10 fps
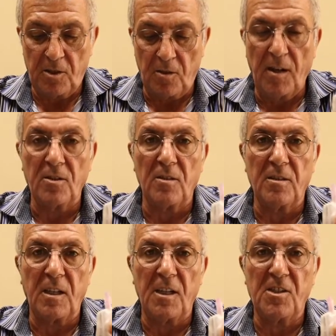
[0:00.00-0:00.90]
So I
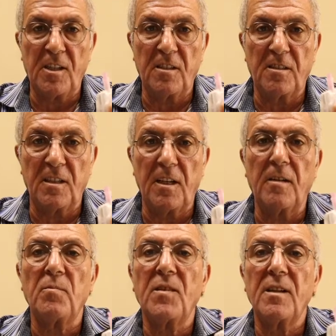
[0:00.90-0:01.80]
don't touch anything